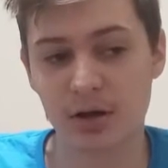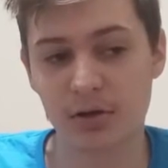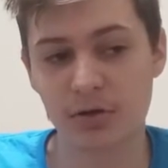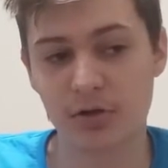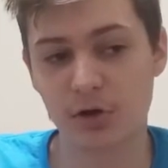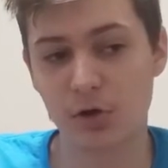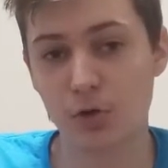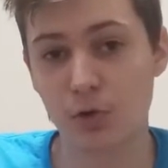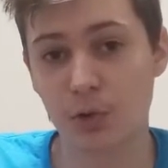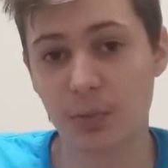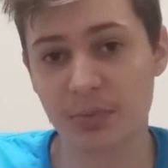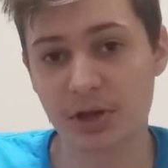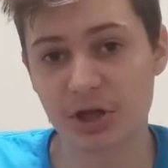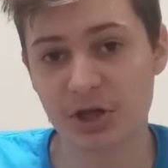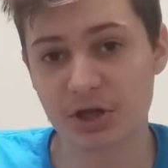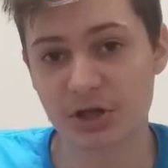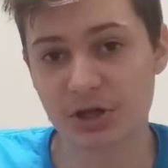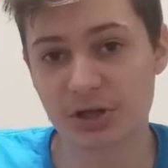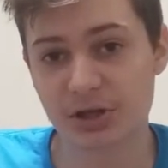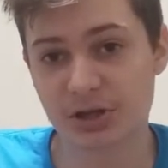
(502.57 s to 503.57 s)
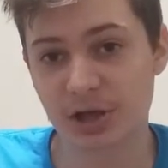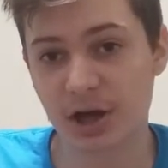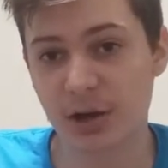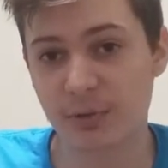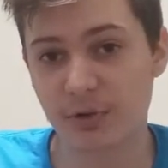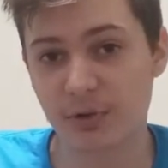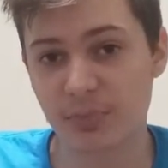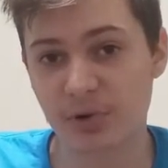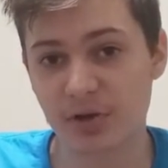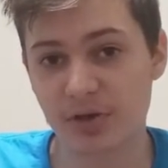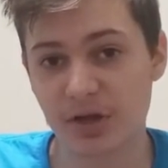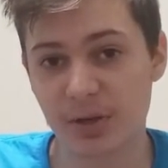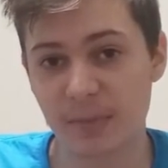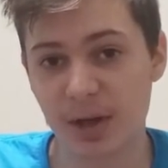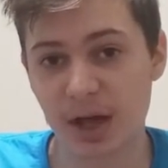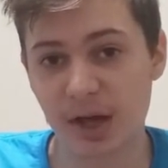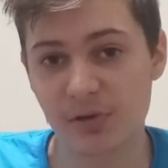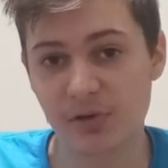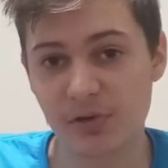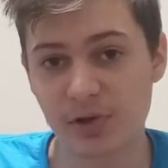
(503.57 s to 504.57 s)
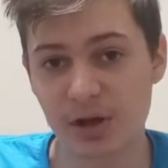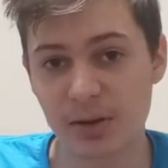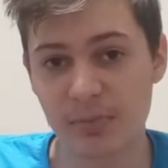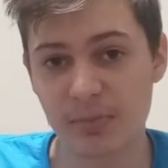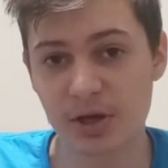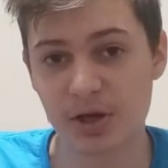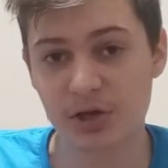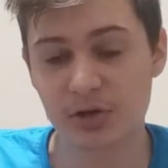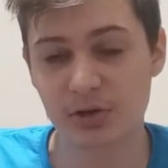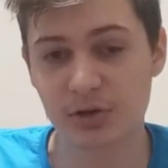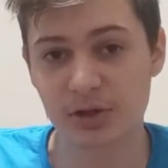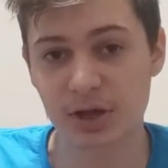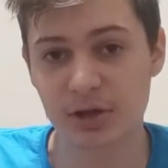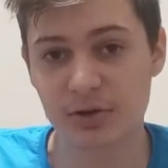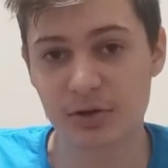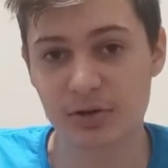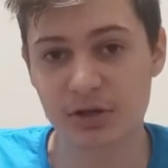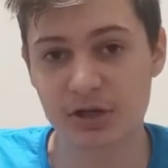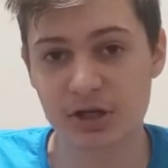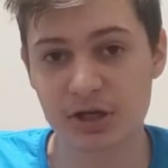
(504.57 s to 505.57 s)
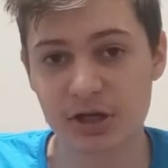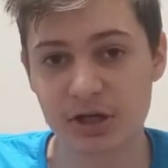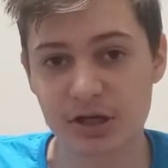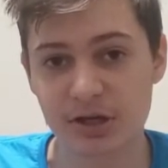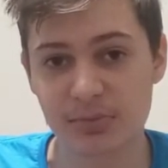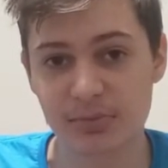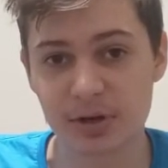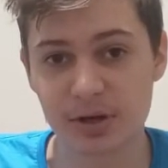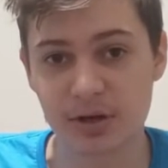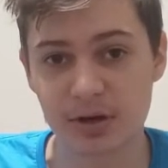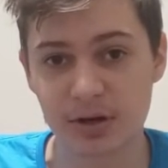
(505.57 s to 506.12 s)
the cool missions, I would put them as, and make sure that your team,